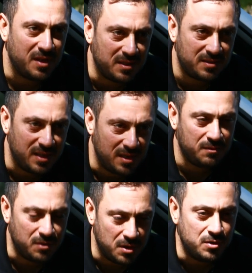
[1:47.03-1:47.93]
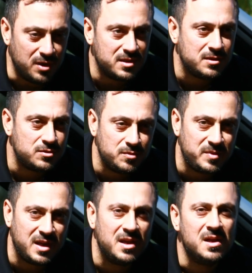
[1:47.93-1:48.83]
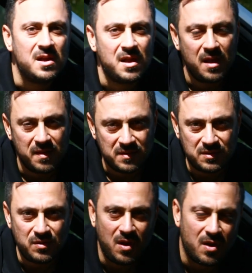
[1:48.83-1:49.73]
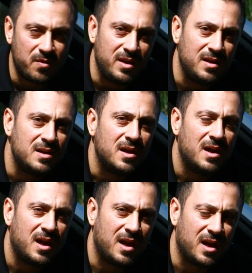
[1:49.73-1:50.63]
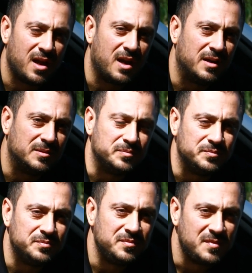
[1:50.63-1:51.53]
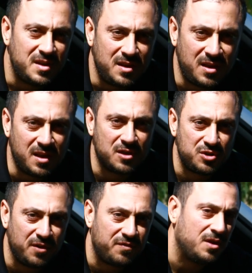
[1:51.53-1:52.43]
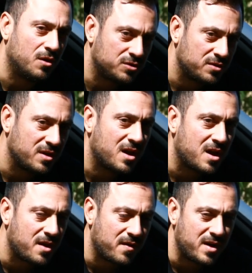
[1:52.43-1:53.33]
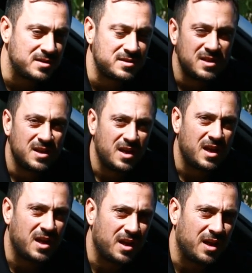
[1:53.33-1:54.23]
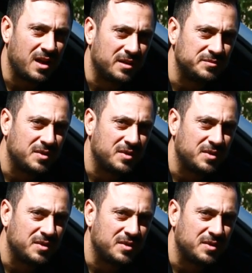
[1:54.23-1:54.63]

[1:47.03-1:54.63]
It, you need it to be steering, um, gear shifting also the car runs uh,